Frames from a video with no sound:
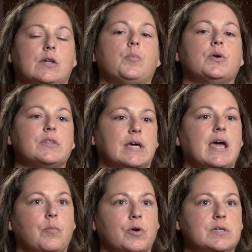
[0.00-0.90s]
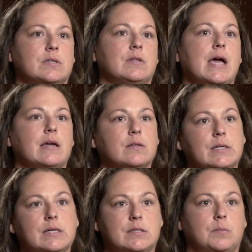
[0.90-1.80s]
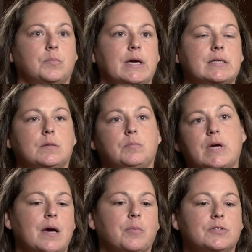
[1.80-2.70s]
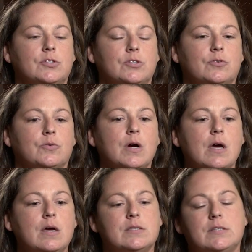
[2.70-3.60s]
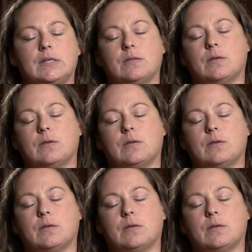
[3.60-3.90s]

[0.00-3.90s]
put the cameras and the analytics in place and be able to see